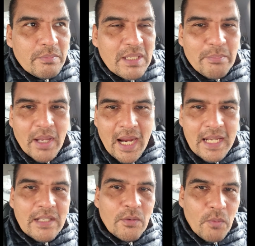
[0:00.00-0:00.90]
be
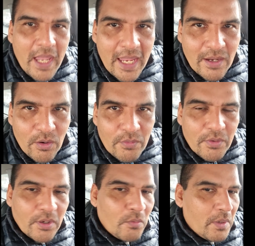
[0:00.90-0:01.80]
pining away
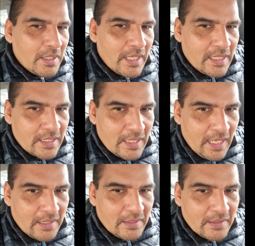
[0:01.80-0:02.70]
over a one-night
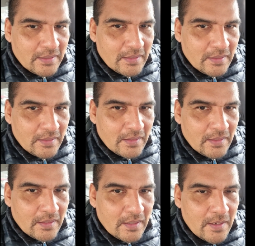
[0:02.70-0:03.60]
stand.
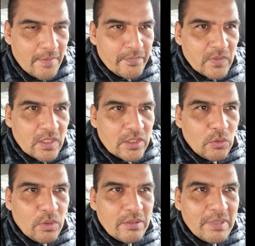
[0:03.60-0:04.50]
She
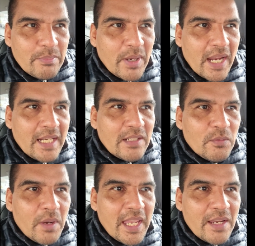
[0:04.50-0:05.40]
wouldn't be pining
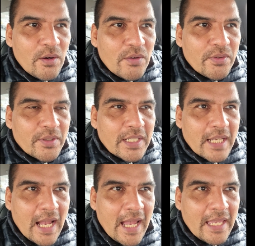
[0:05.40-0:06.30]
away over a
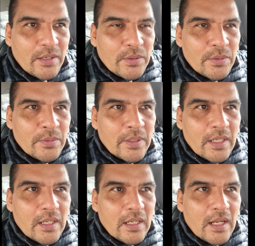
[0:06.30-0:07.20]
guy
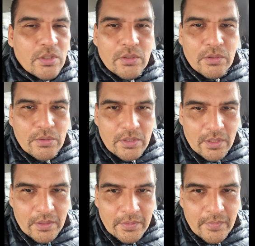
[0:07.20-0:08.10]
who seduced
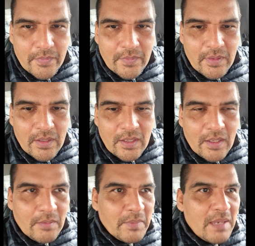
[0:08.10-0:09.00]
her,
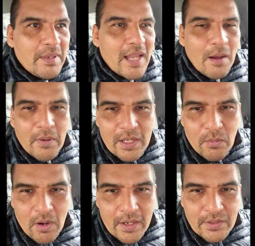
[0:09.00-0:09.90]
maybe got what he
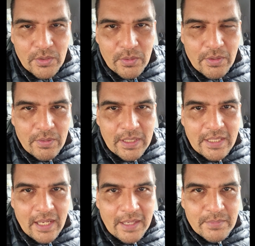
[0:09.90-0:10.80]
wanted 2 or 3
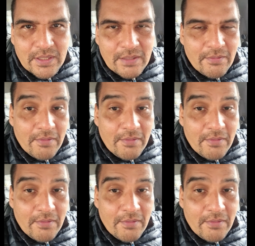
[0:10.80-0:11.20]
times, and then